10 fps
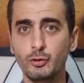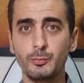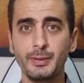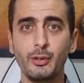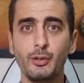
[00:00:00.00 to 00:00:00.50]

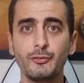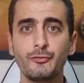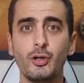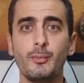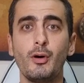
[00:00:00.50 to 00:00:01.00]
could be heard
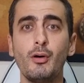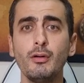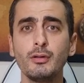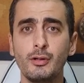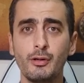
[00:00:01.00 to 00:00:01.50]
from
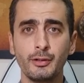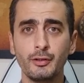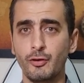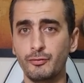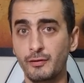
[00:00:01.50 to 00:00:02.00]
all
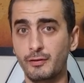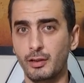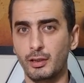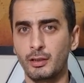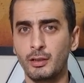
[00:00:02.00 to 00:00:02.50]
corners of the
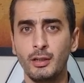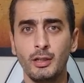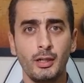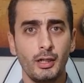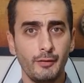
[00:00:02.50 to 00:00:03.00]
city.
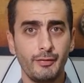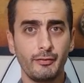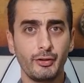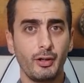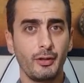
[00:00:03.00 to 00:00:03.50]

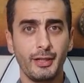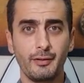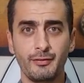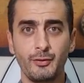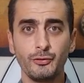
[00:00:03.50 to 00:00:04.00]
However,
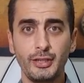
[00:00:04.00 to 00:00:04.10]
there is no